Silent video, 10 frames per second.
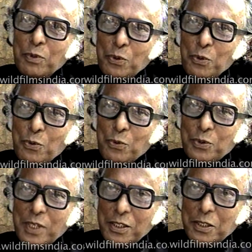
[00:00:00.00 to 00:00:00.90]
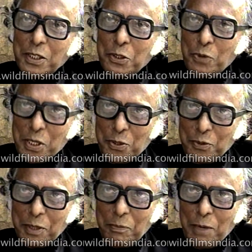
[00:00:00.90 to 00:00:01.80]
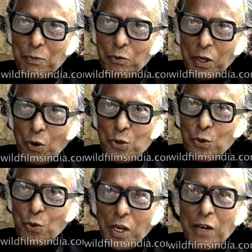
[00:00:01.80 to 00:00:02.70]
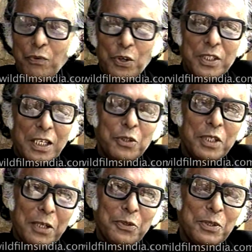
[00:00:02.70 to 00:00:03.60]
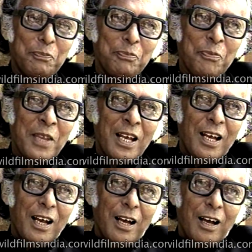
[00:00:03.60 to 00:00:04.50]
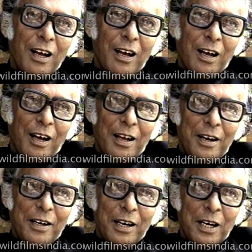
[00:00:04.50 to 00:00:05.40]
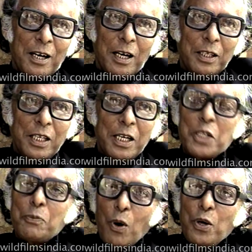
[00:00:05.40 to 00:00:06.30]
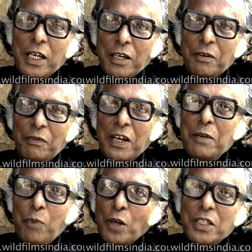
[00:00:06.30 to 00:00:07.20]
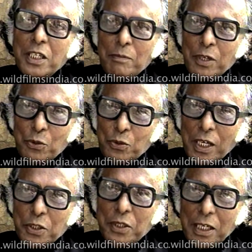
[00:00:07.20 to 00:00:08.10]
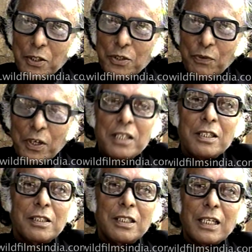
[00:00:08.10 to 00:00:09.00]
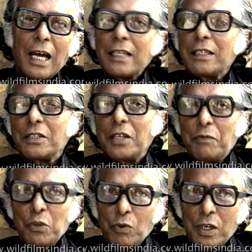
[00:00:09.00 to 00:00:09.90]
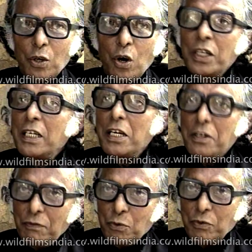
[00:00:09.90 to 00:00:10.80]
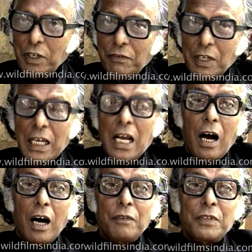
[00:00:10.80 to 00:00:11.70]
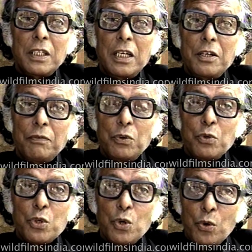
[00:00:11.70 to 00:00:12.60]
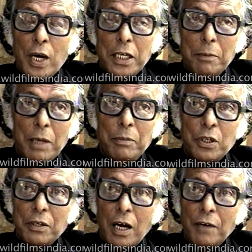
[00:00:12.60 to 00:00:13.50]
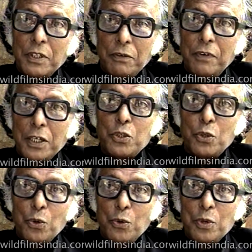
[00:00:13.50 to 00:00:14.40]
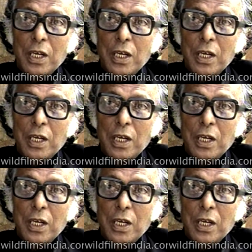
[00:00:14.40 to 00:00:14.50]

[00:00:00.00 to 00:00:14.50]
to such a situation. The people were also looking for such things and uh, they responded very positively to such things. For instance, in Calcutta 71 or in interview, even after the interview show, I remember after the first show,